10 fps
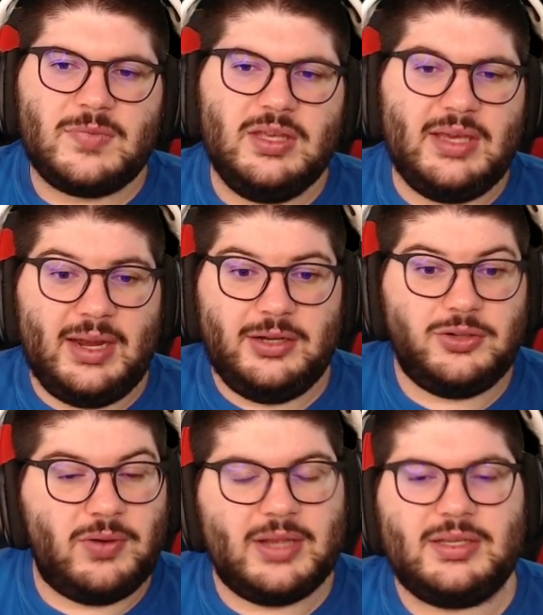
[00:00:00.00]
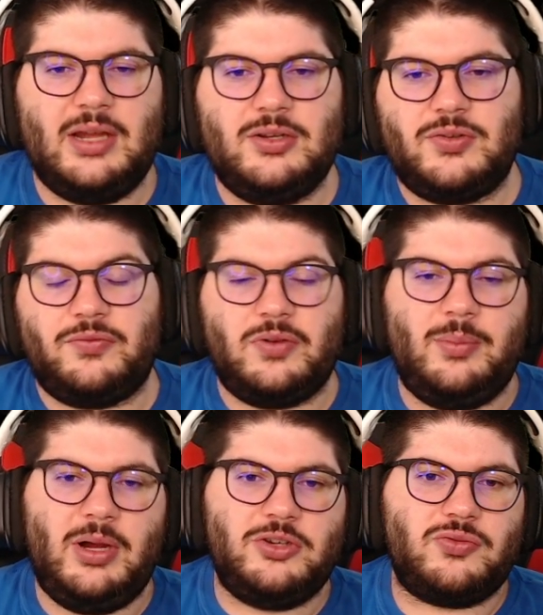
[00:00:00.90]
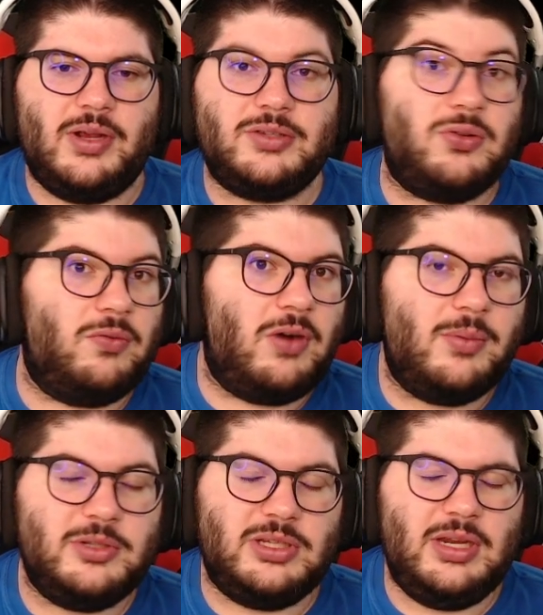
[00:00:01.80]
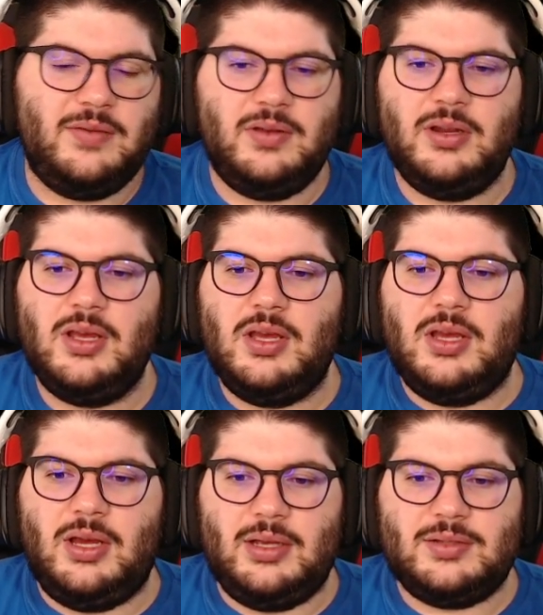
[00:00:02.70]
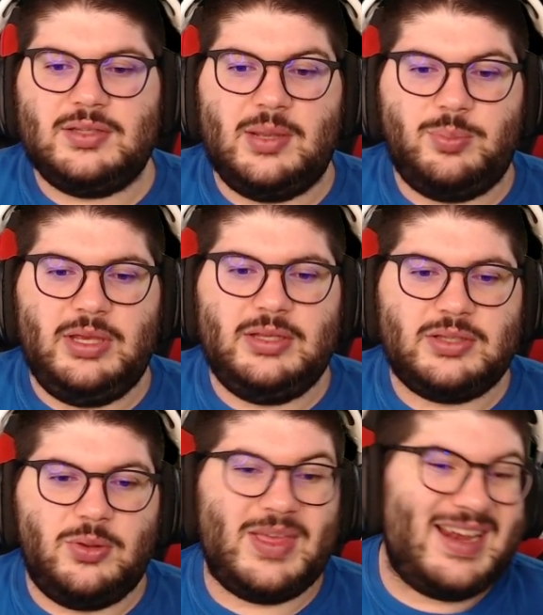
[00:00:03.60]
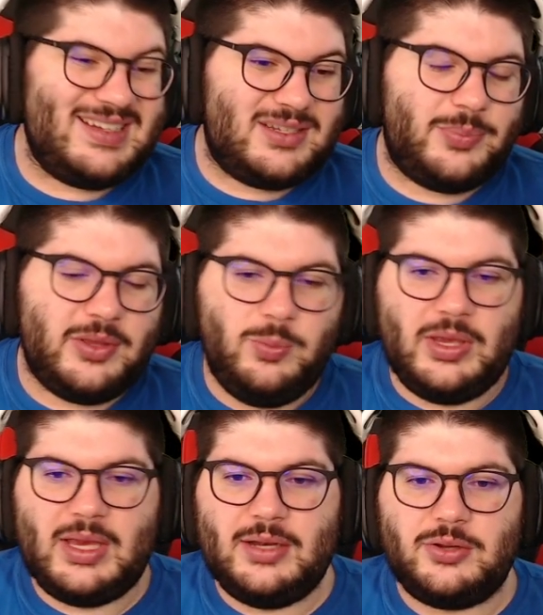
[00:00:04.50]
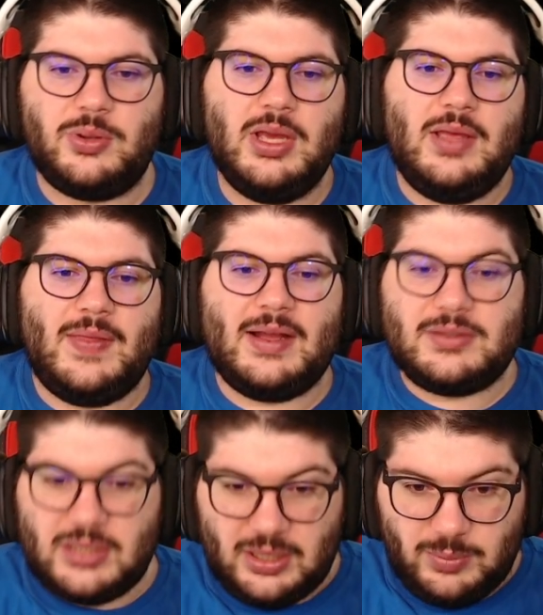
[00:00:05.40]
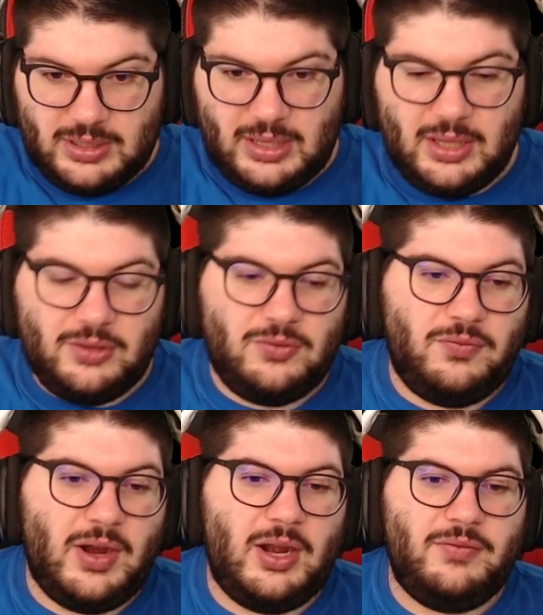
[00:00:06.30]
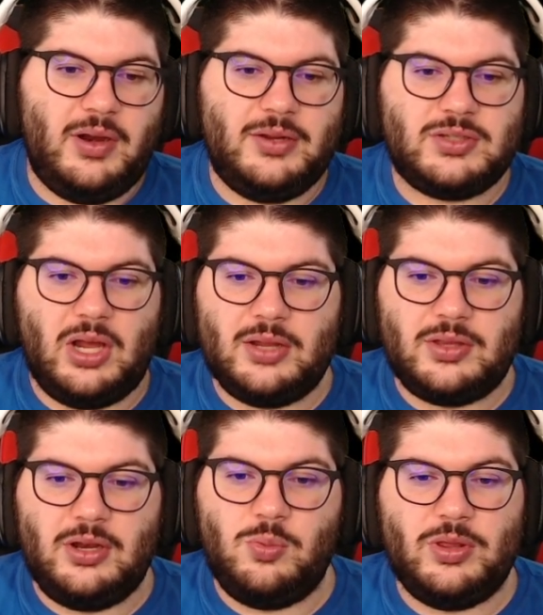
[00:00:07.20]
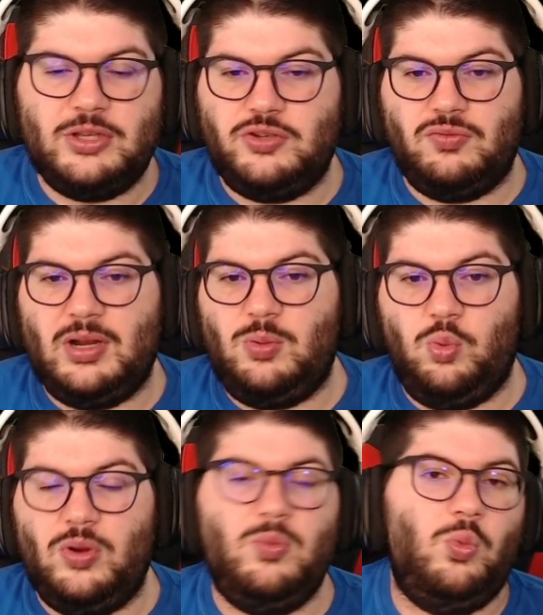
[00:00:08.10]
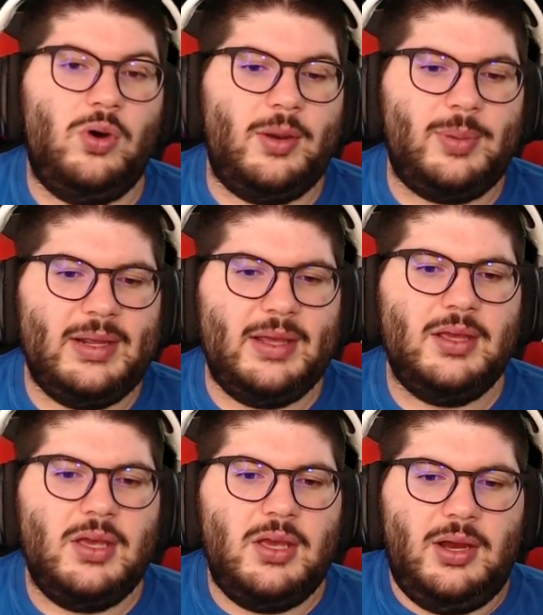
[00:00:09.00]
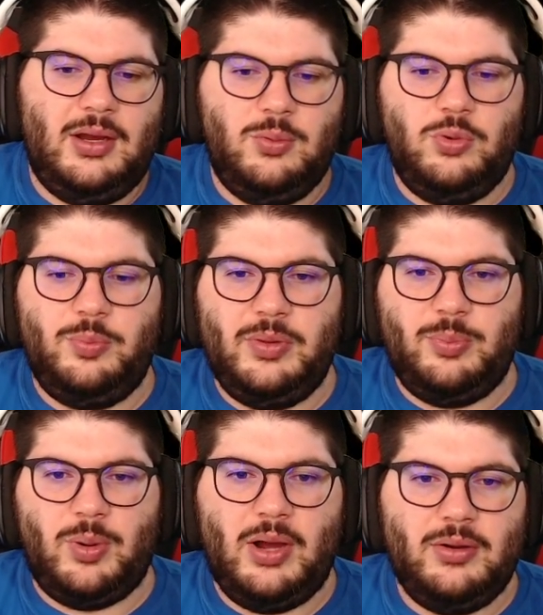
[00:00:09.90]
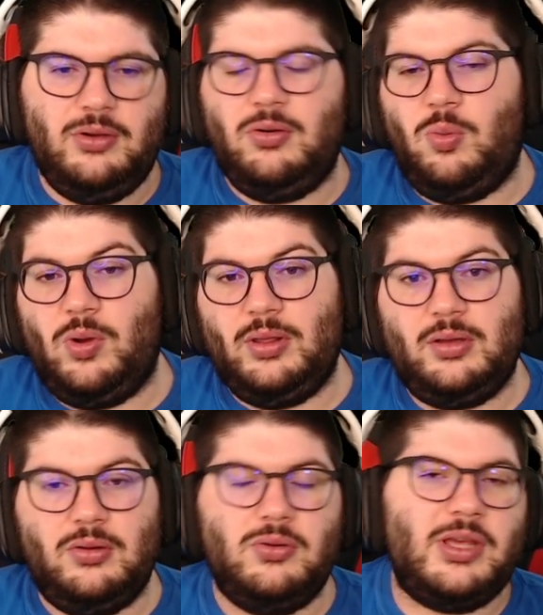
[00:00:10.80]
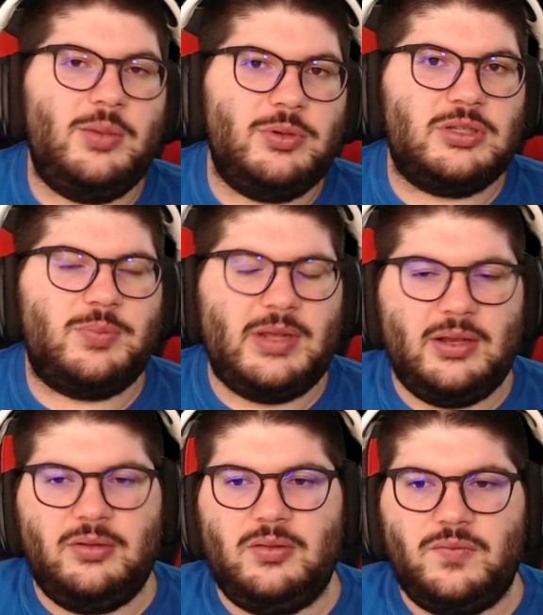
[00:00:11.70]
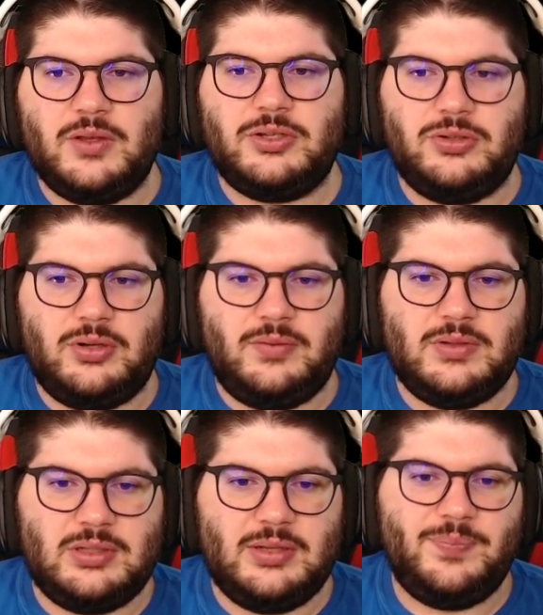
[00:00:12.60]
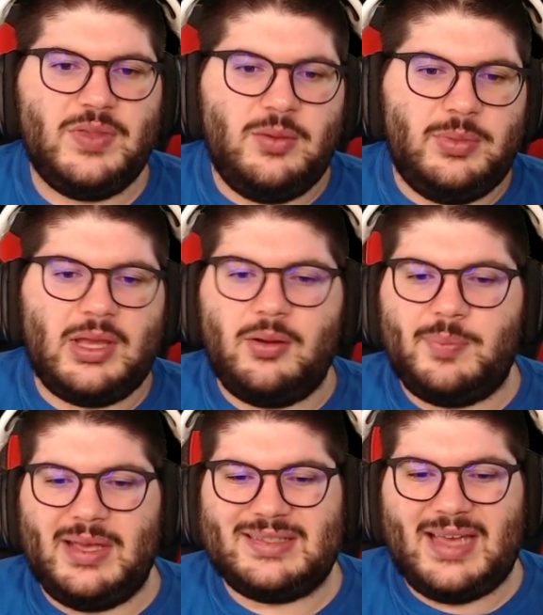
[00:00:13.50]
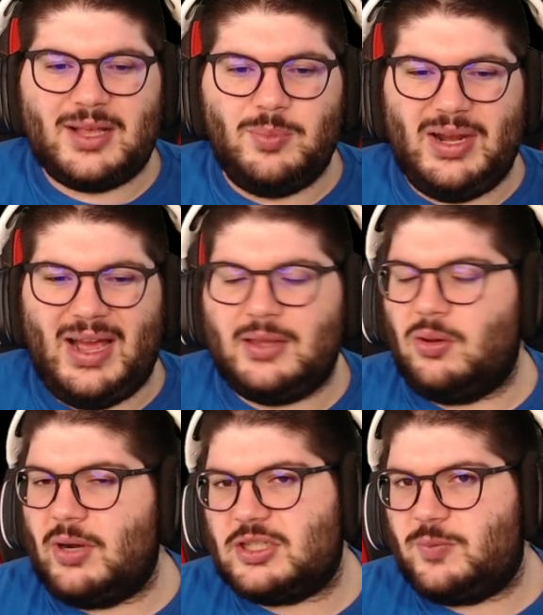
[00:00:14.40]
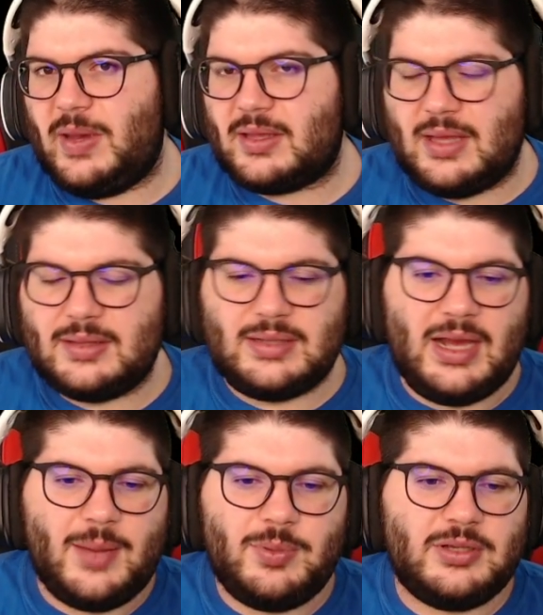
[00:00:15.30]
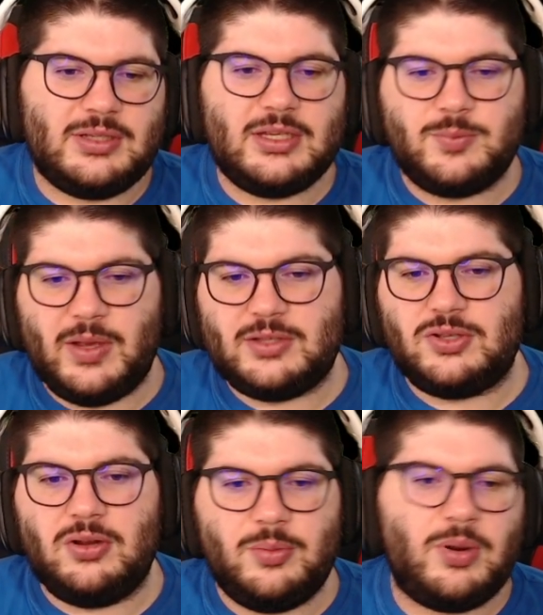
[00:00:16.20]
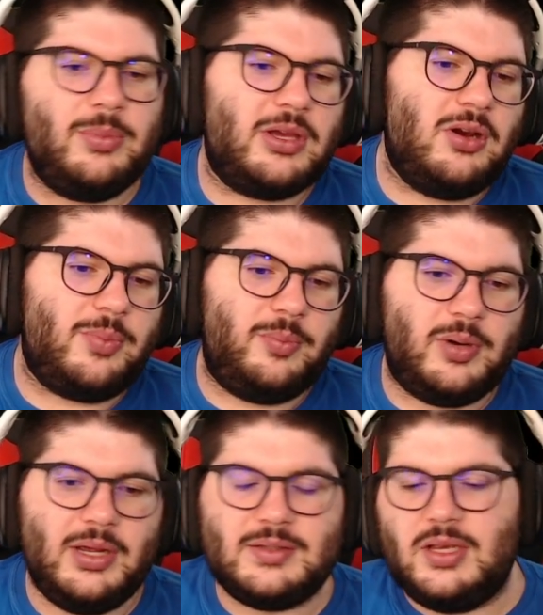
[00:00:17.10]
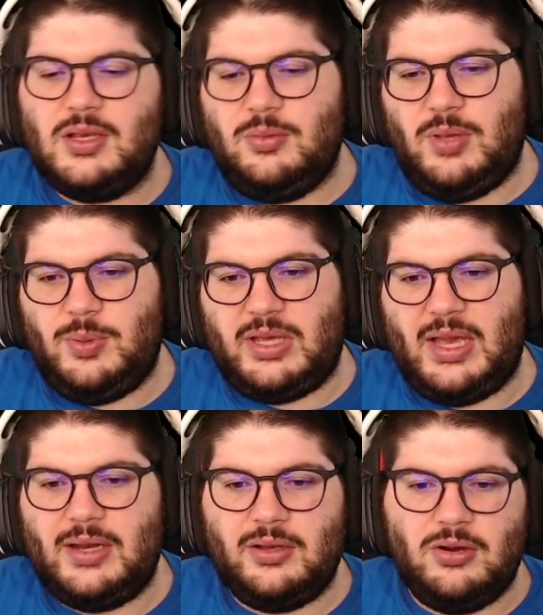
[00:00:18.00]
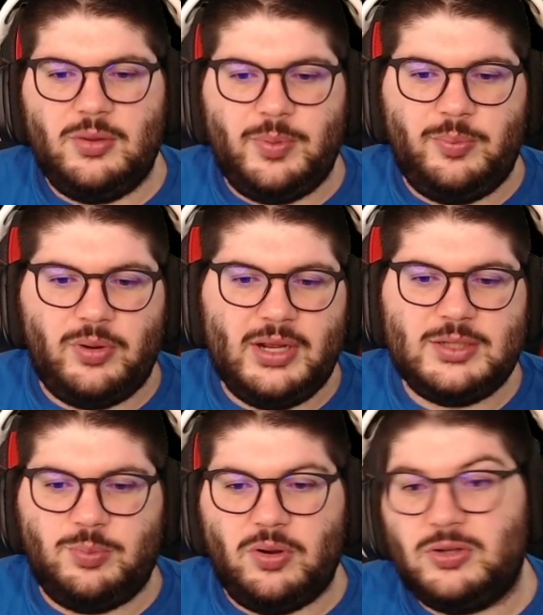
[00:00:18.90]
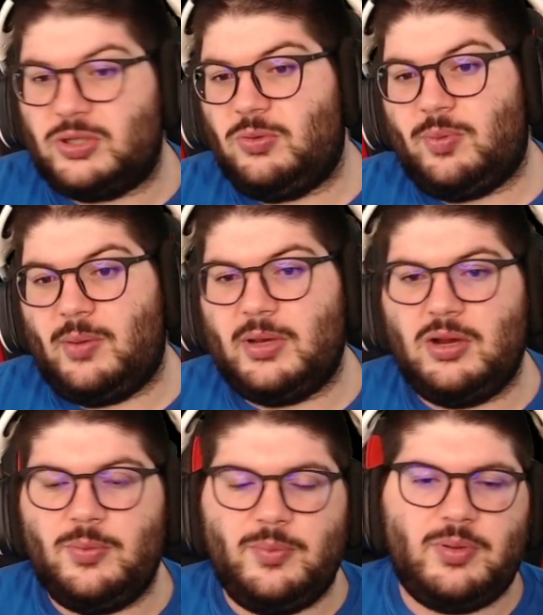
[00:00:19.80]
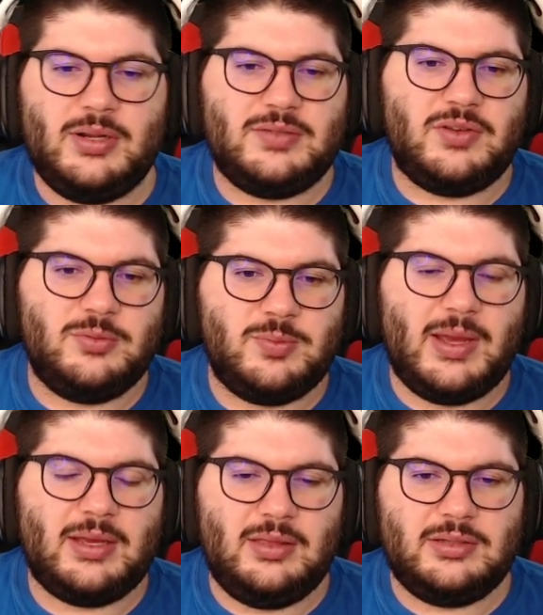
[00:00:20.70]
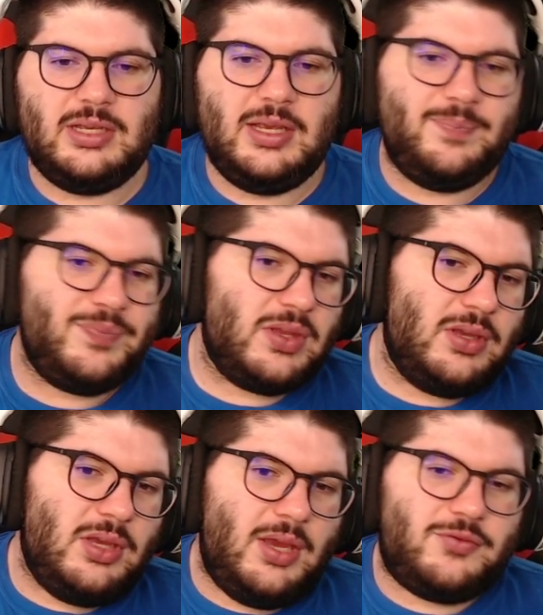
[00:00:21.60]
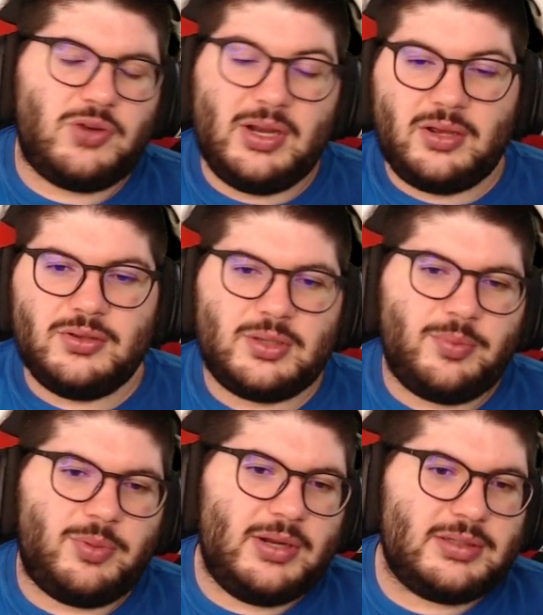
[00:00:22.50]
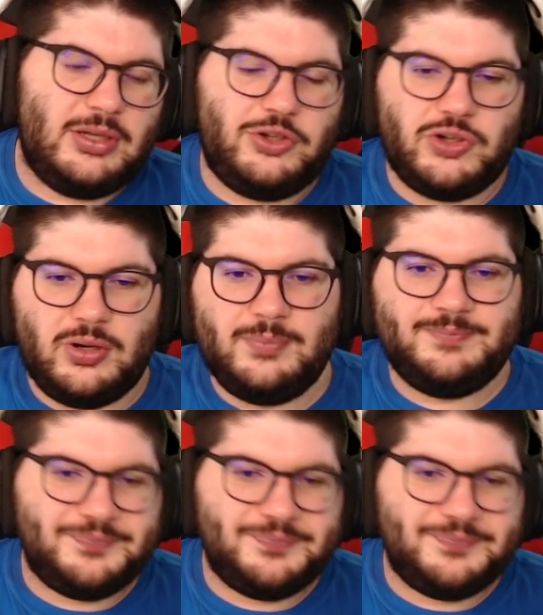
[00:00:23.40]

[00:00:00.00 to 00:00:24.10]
getting direct headers from a Trent or Robertson even set piece. So that is something we can do. That team, it is very, very solid. The only one that you really wouldn't want to play would be Brownhill or one of the goalkeepers, depending on the fixture, obviously. But that would be exact money. I don't expect that to happen, because I expect Son to probably go up in price, maybe Kane to go up in price. Broja will probably go up in price if he comes back in the team. If Trent goes up in price, then sure.